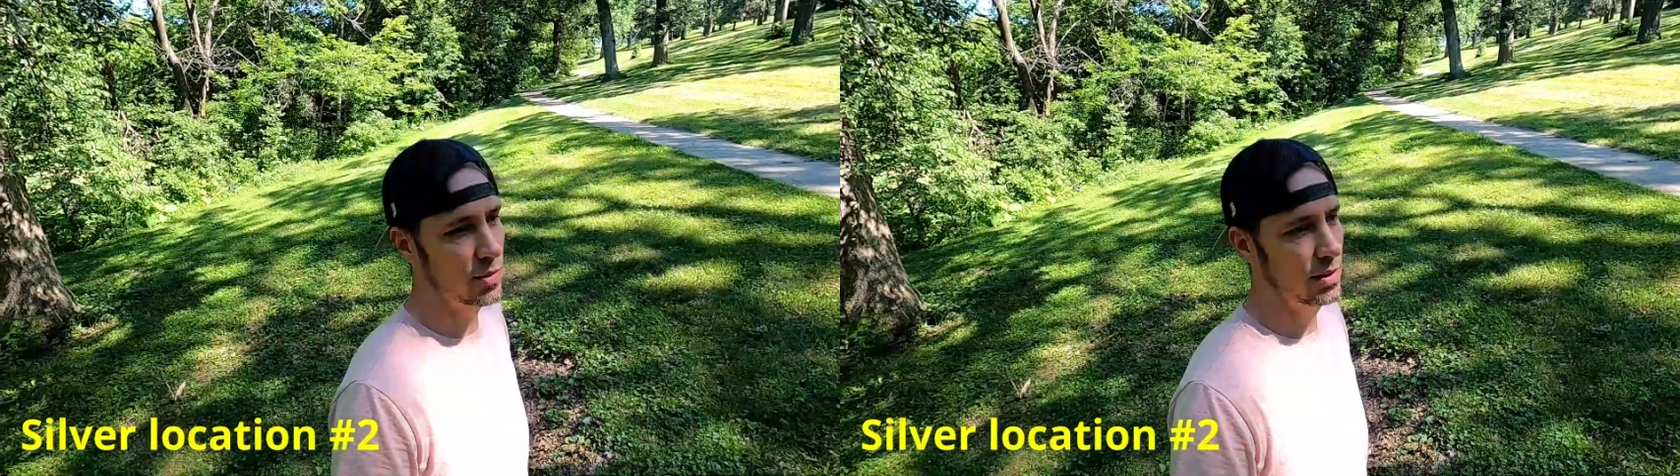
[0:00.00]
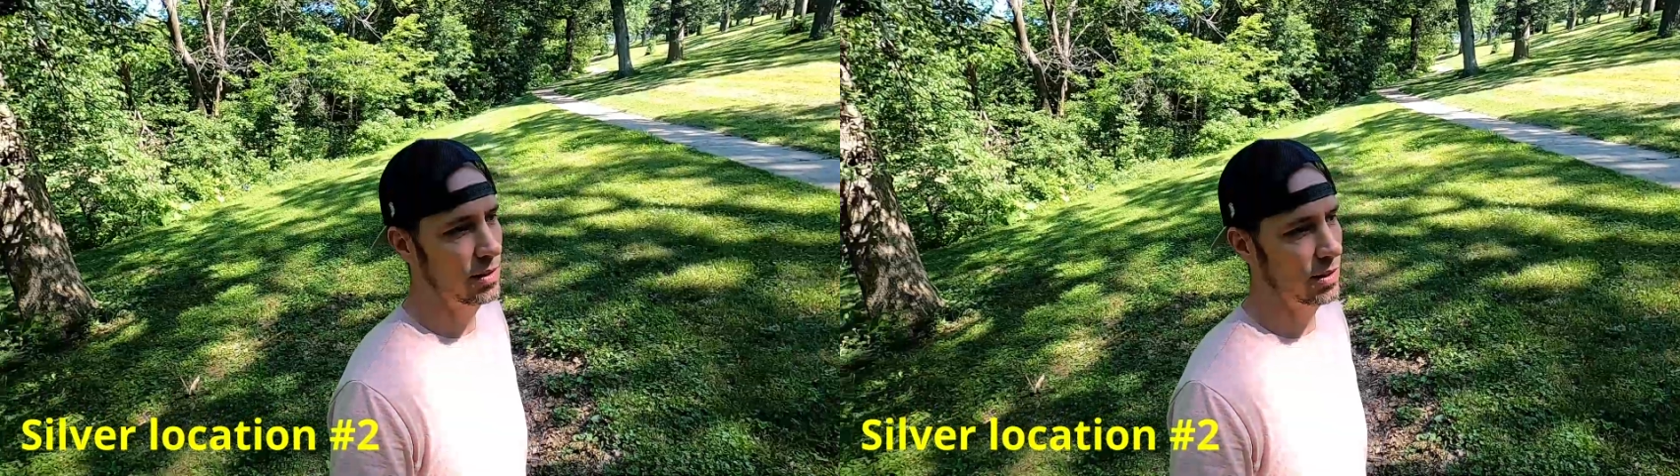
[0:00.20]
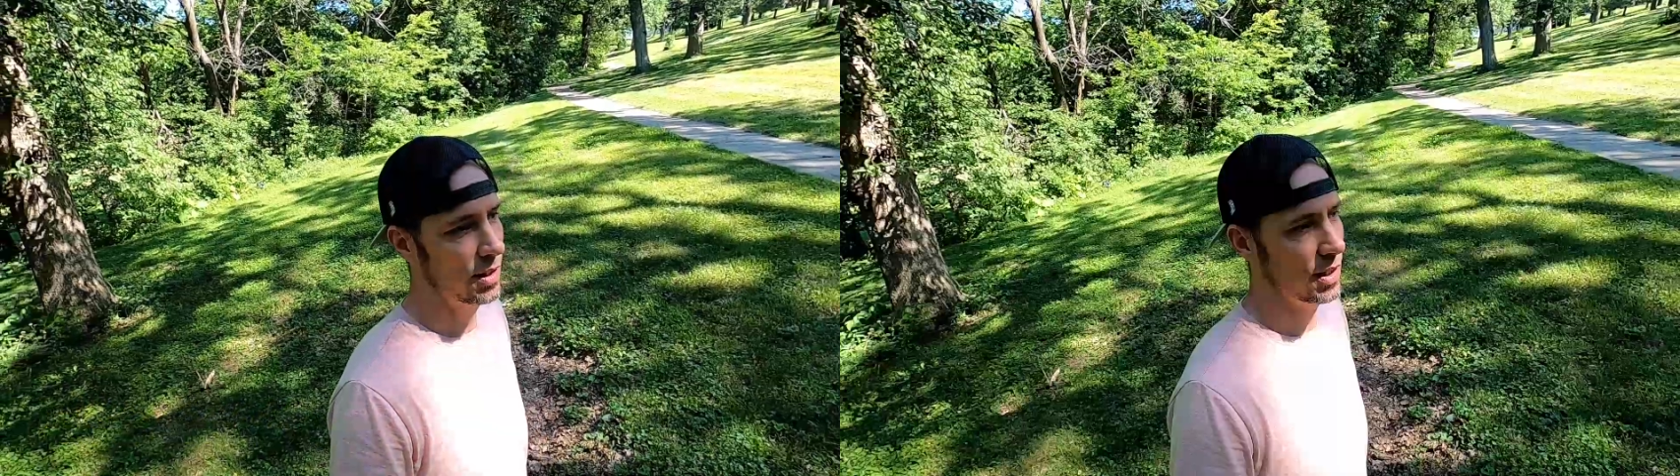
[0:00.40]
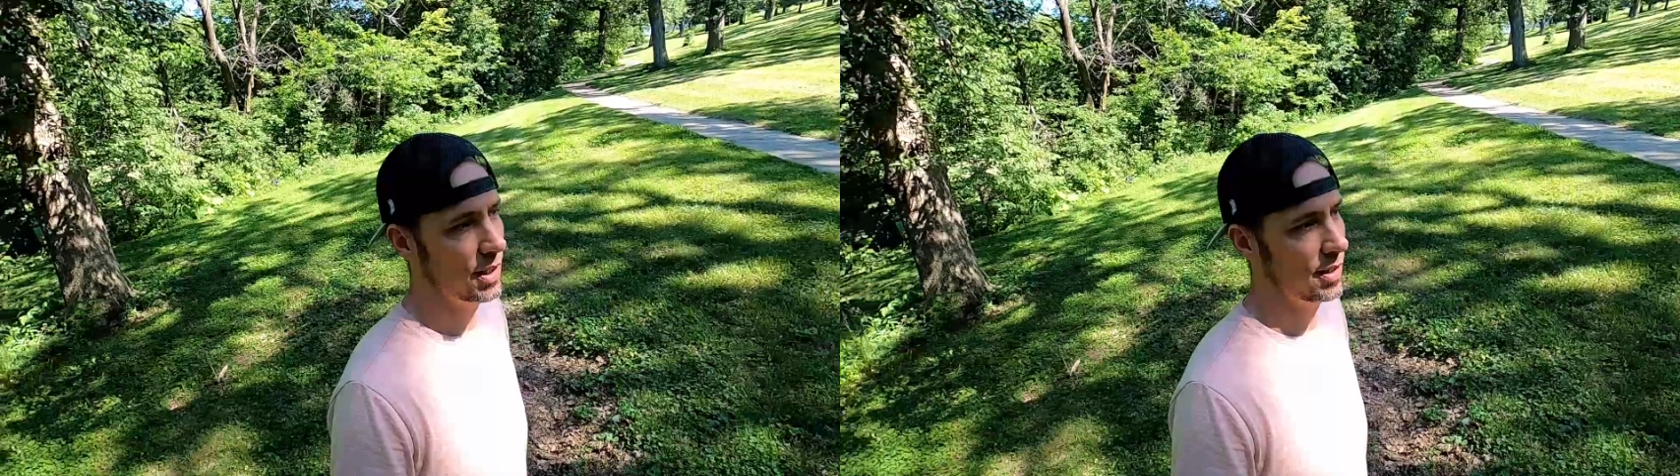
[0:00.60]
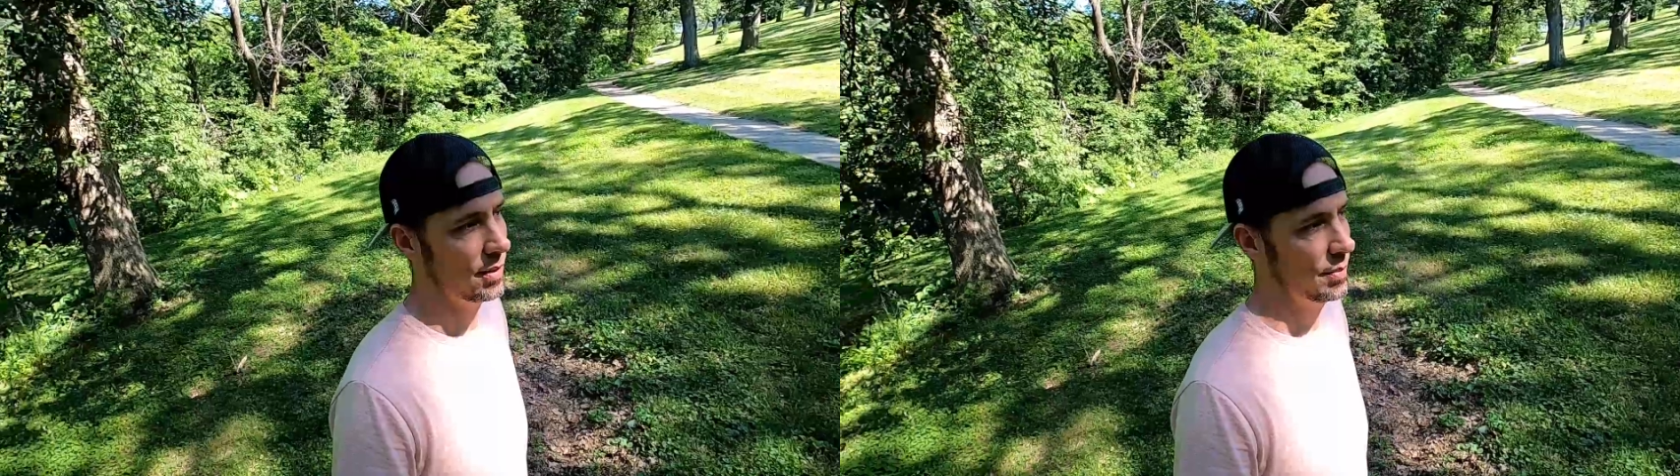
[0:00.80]
one
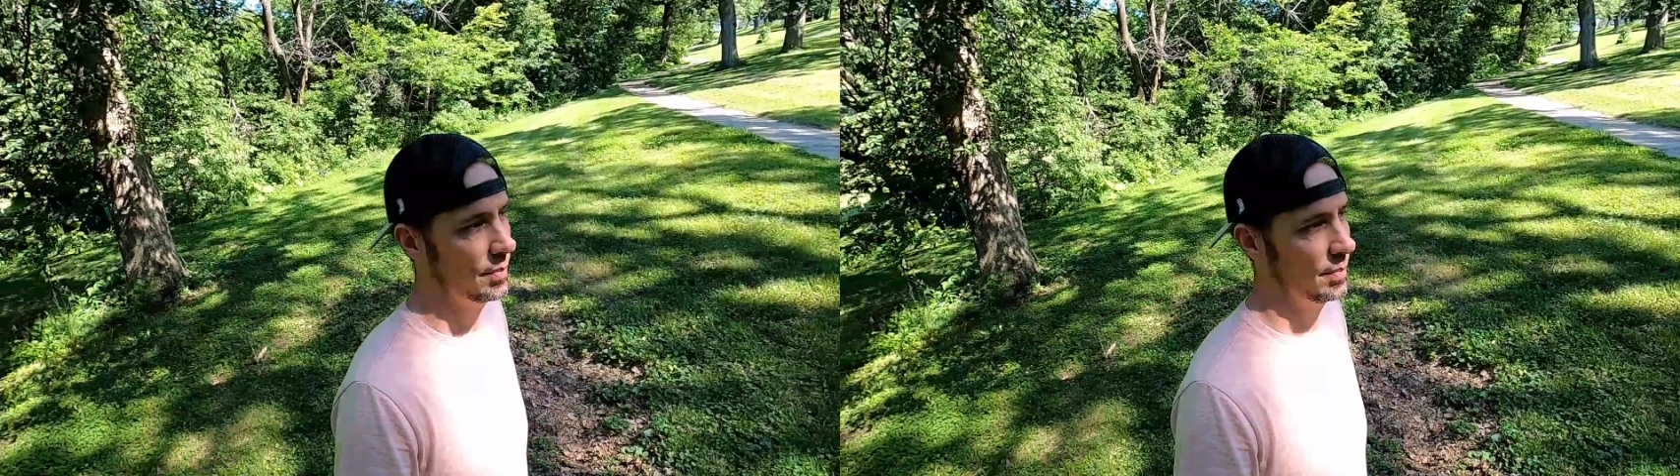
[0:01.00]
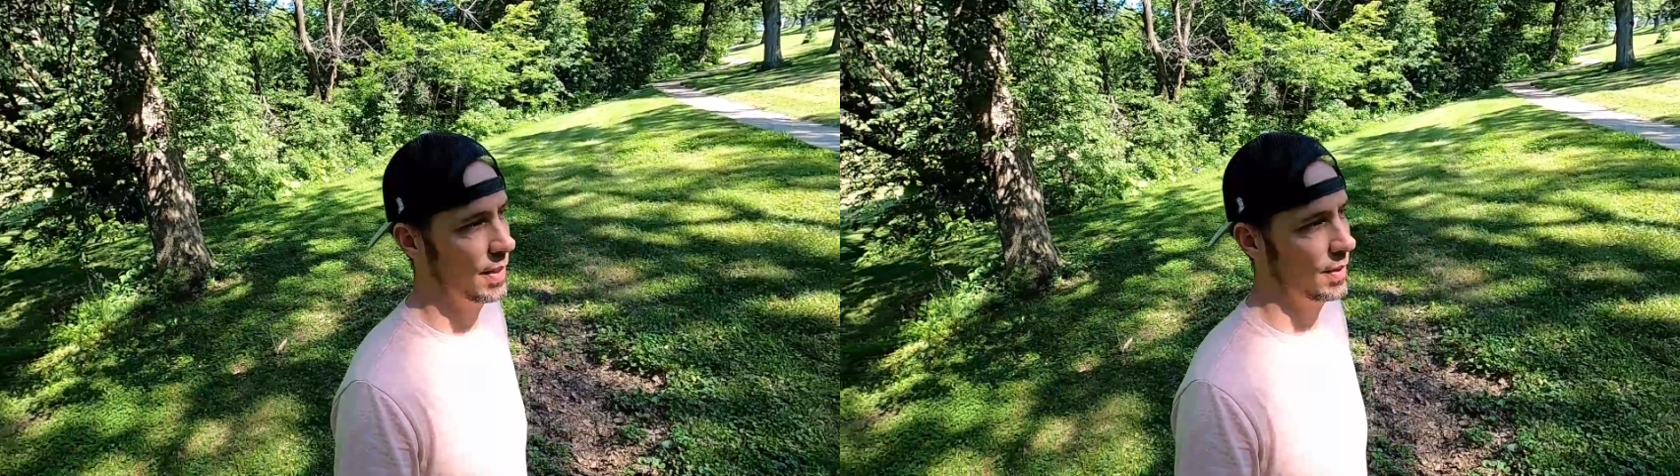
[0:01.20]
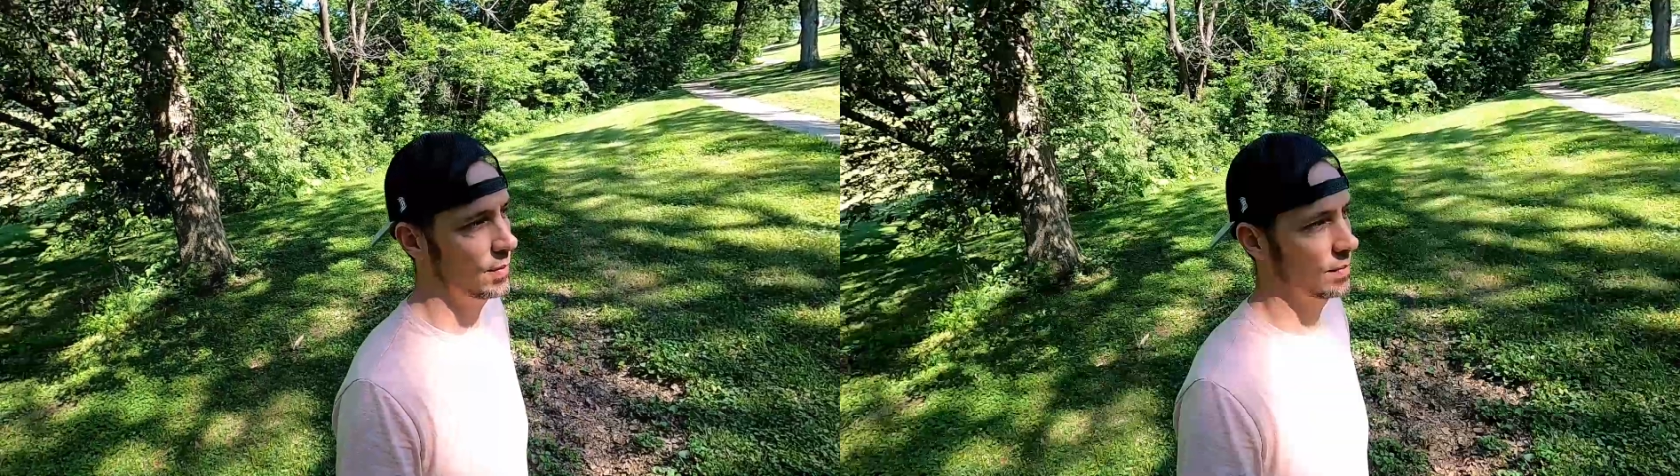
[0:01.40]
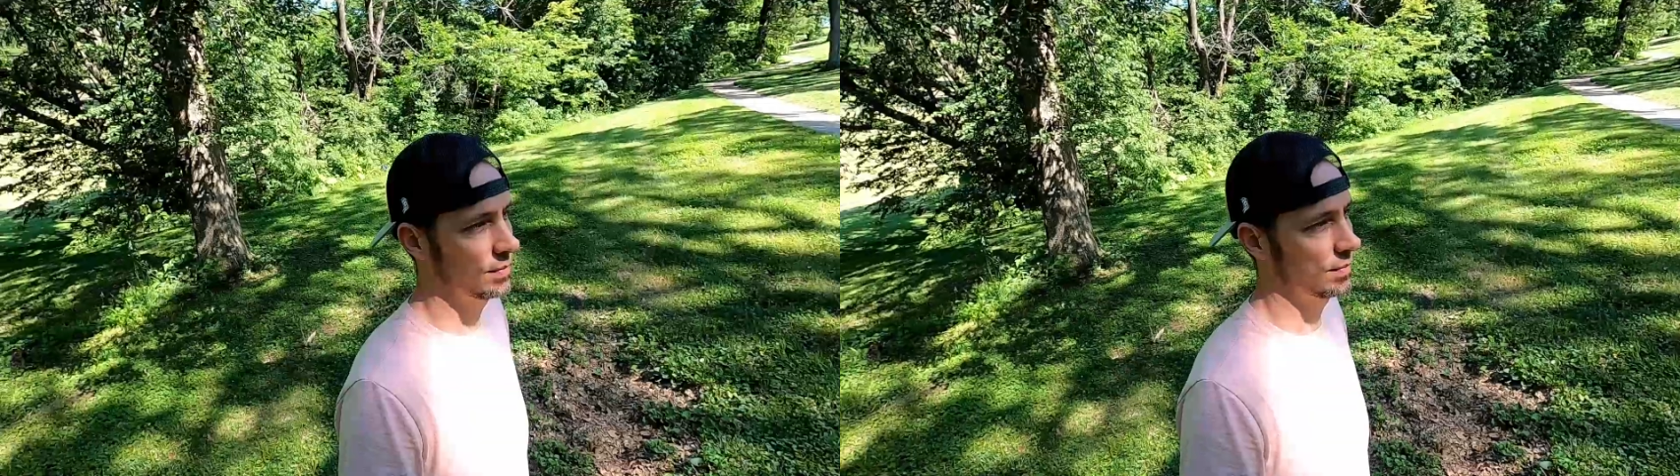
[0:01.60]
uh, but